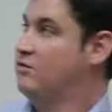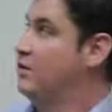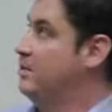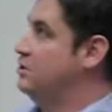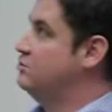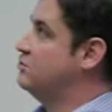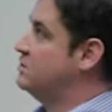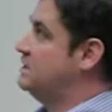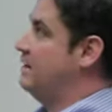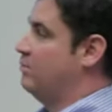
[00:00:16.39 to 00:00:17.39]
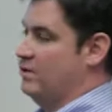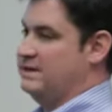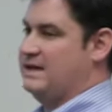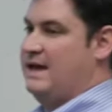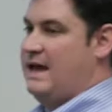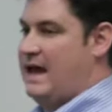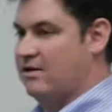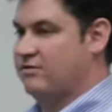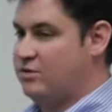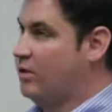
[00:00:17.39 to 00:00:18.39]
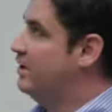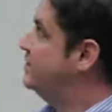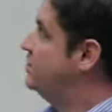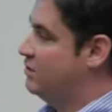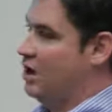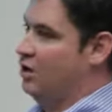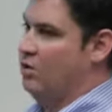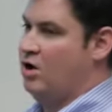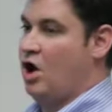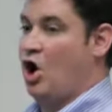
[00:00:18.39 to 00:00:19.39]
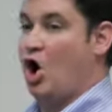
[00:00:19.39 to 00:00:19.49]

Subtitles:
from a user standpoint, everywhere that you go,